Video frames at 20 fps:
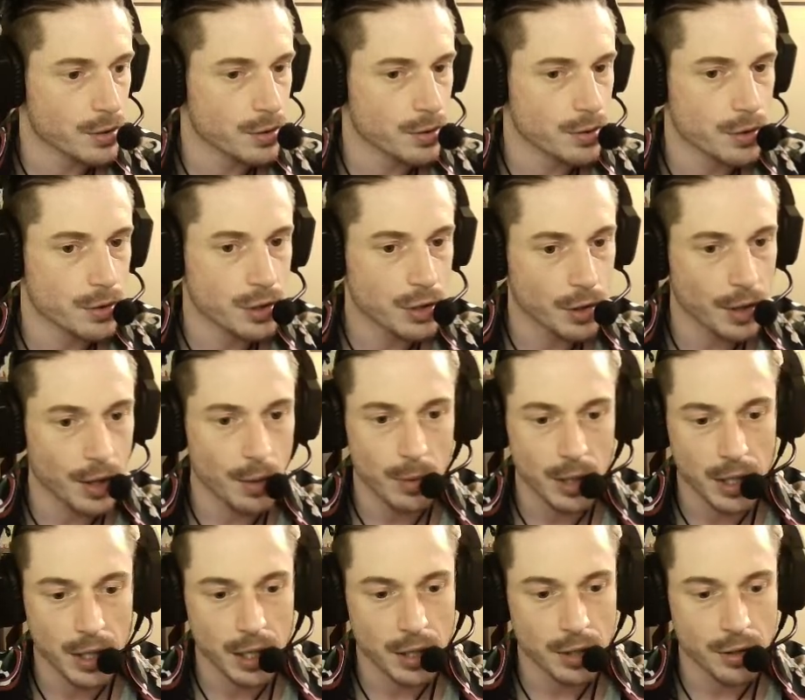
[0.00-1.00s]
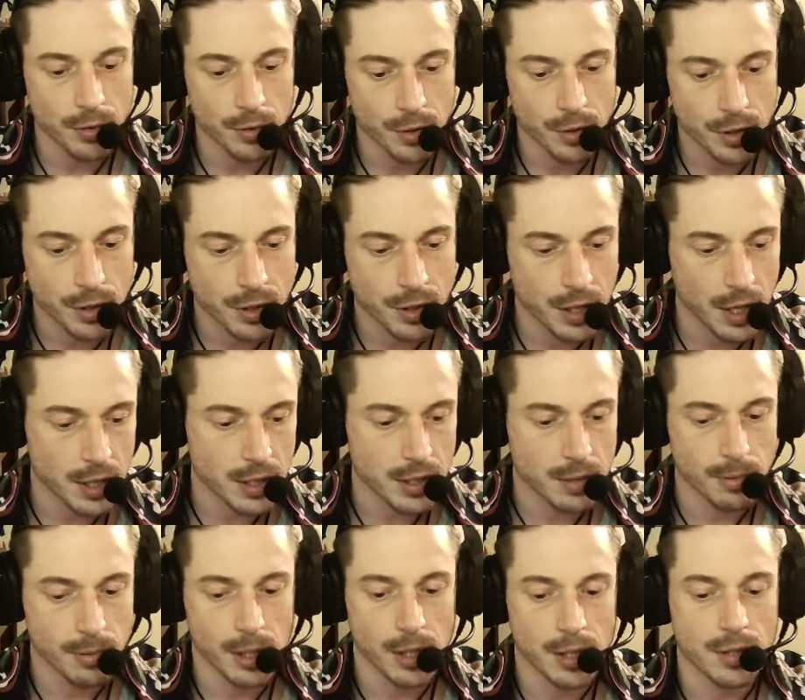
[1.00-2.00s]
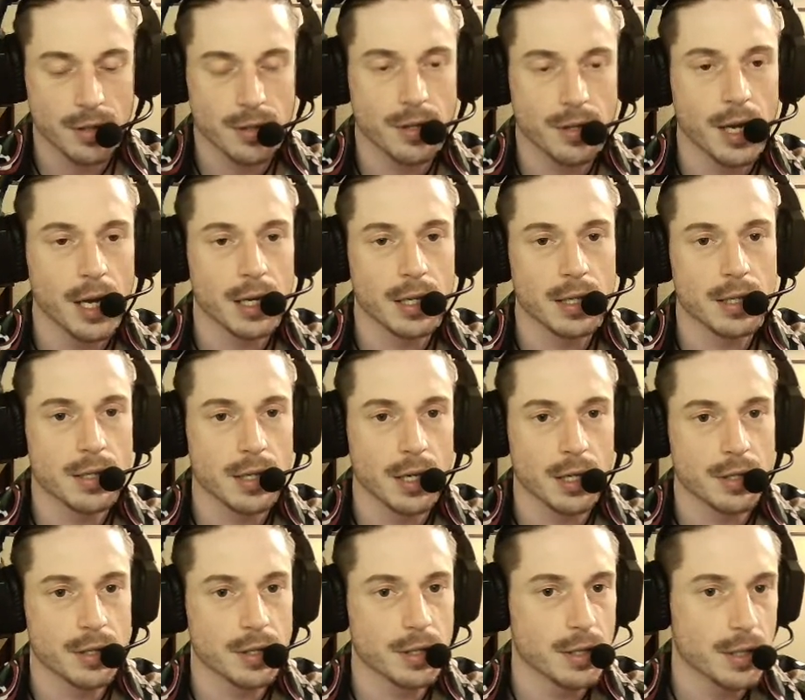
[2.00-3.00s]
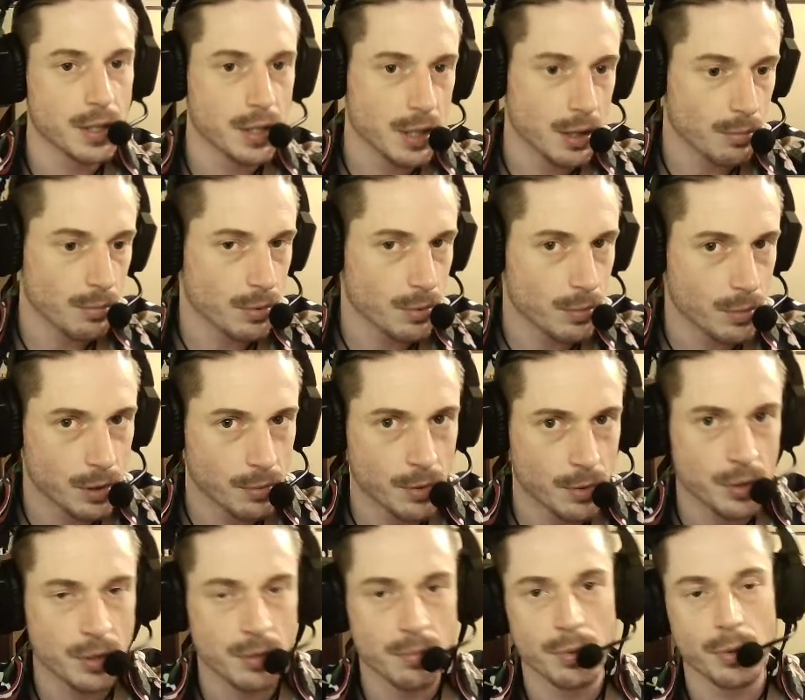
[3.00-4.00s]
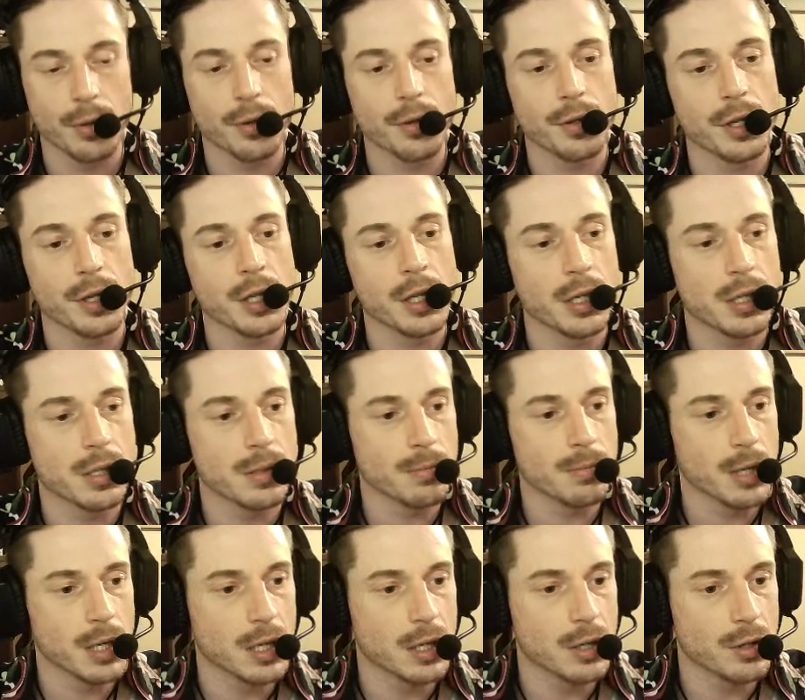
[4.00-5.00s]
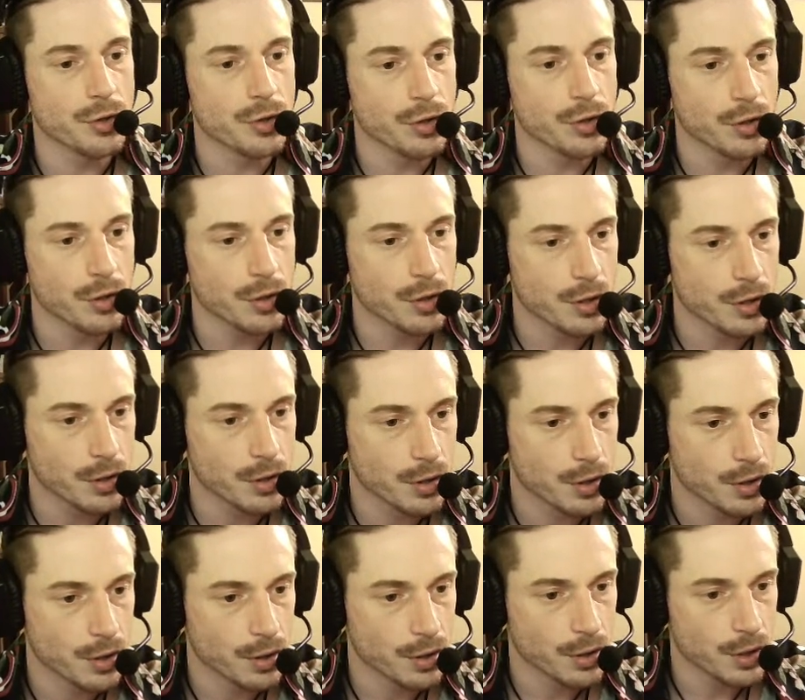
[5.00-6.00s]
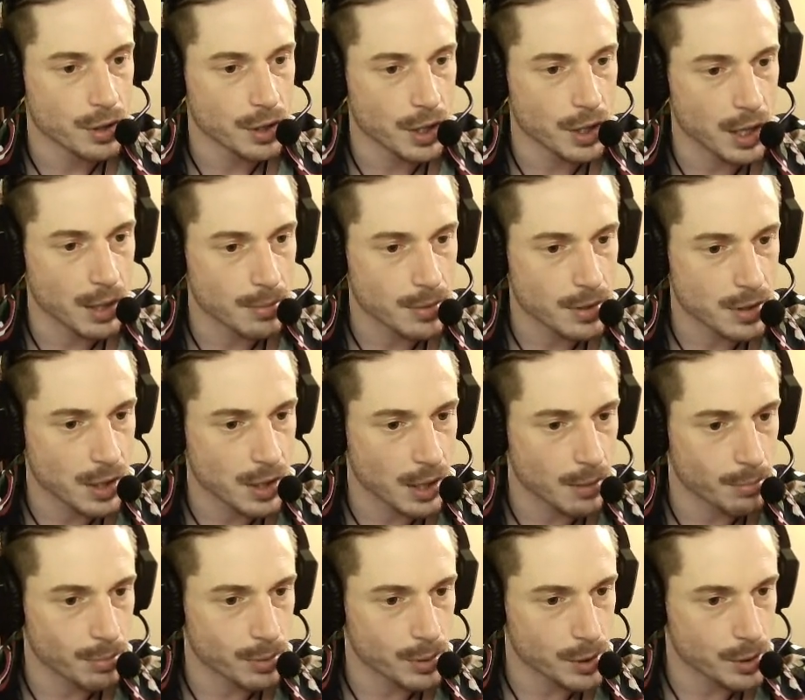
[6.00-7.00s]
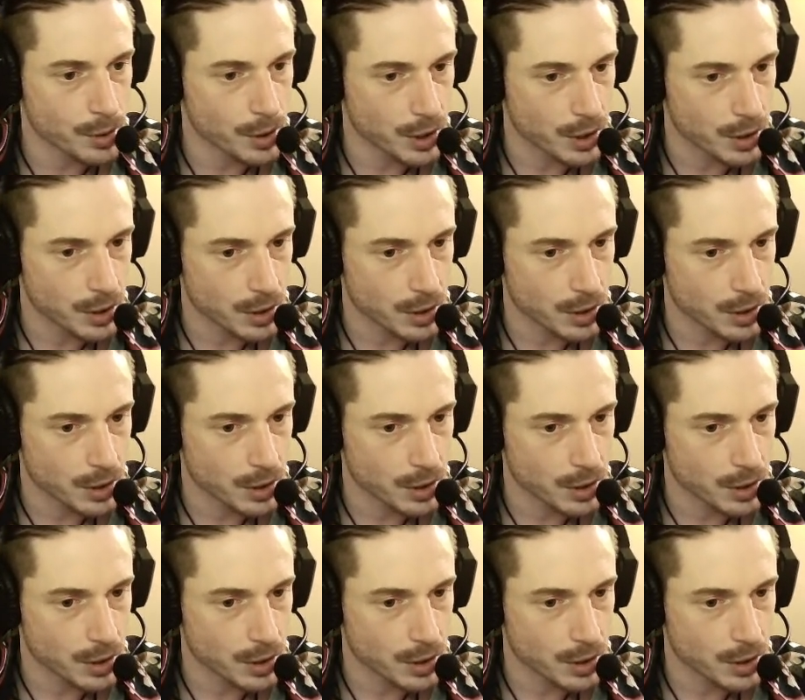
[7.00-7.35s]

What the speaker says: so that we can do this test, because that is actually the number one most important thing, is making sure the game is not broken.